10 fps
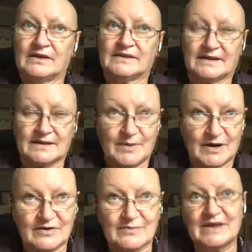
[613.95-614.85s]

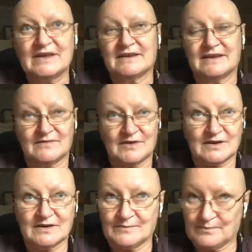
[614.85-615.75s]
Dāna-pāramī,
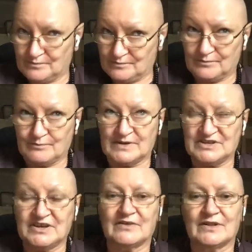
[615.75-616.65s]
giving
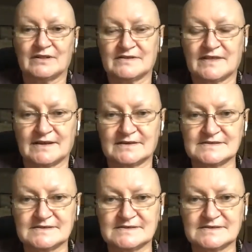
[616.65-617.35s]
material things.